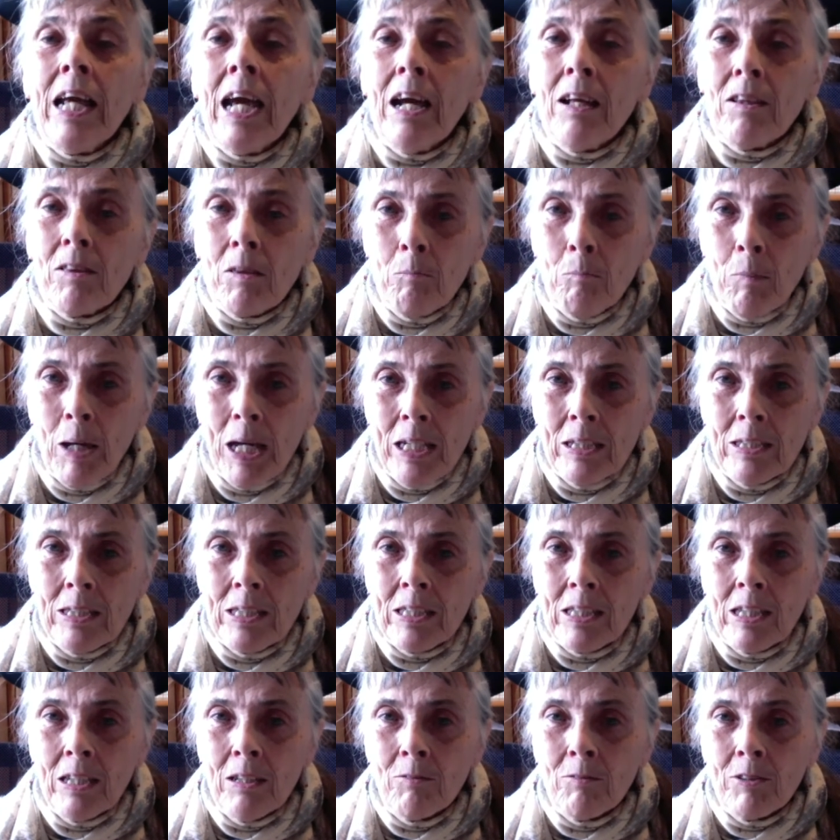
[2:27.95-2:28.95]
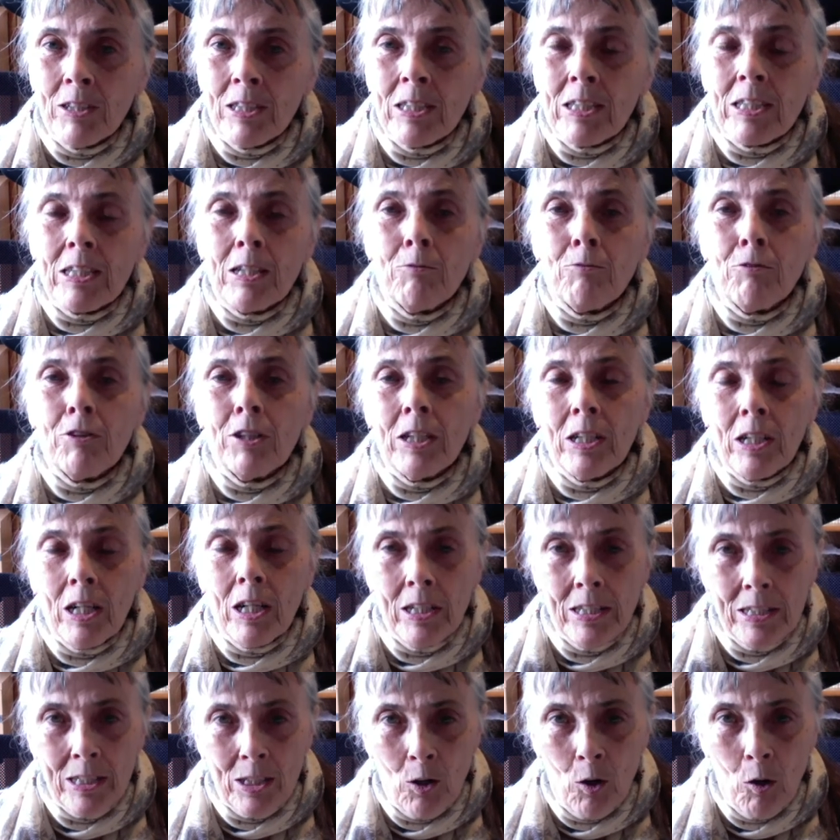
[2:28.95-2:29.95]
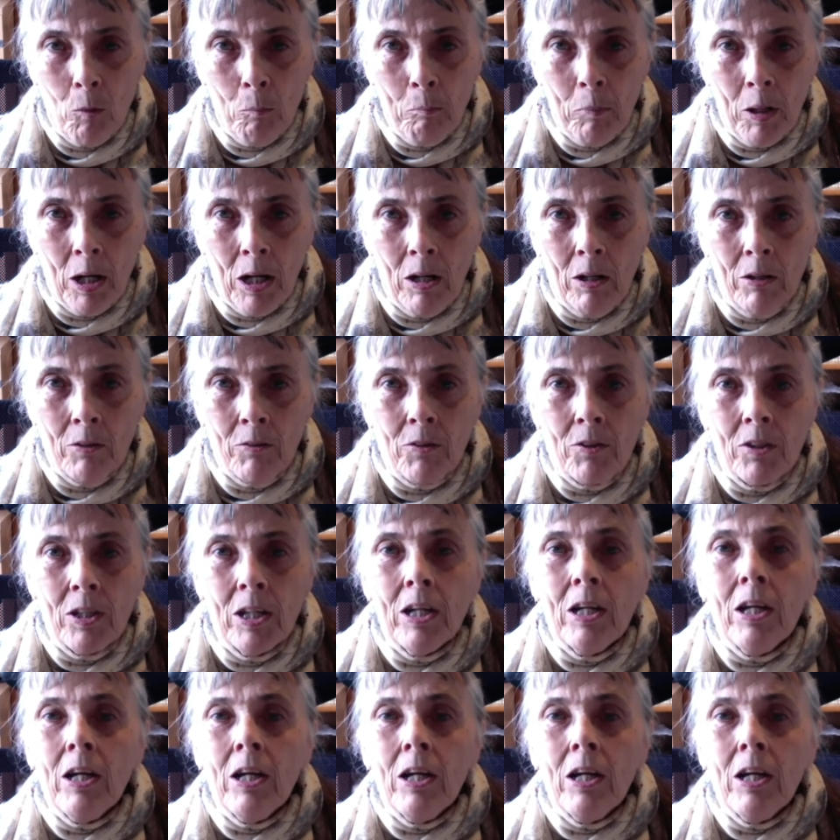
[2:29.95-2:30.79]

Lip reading: had the maidservants give her a nice hot bath